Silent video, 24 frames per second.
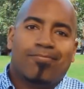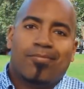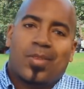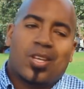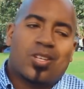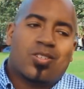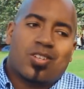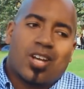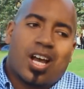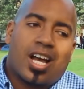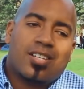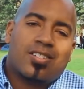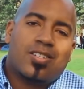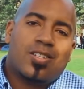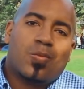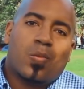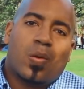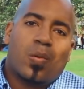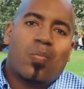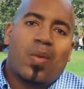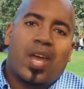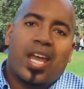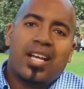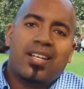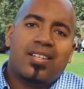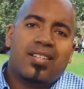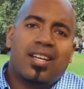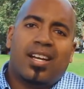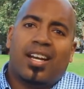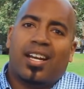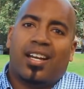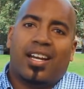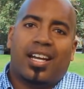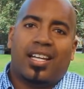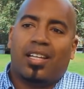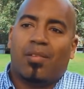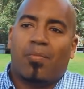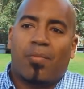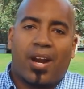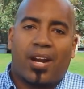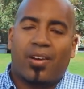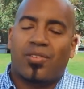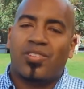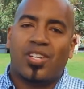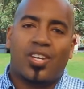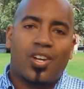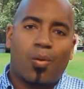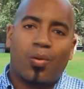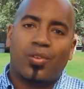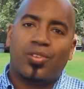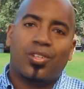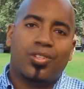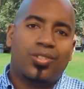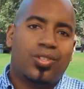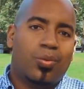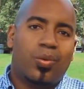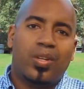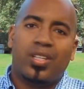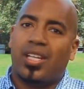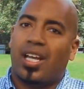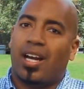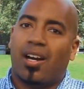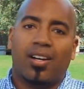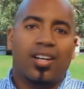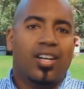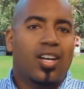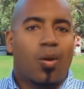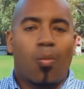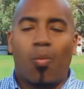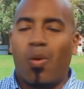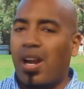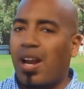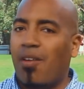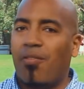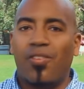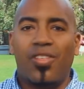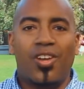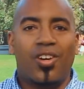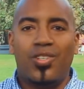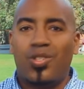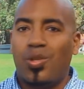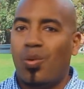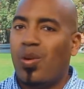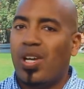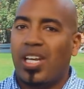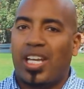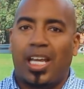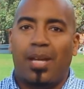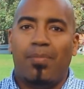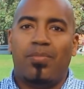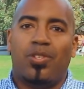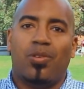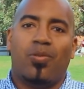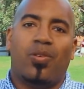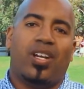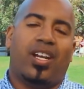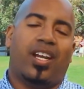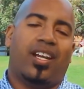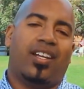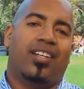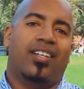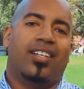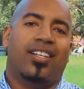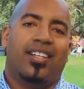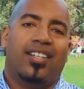the sauce is what makes it at Librettos. They know what they're doing there. Whatever they're doing, keep doing it.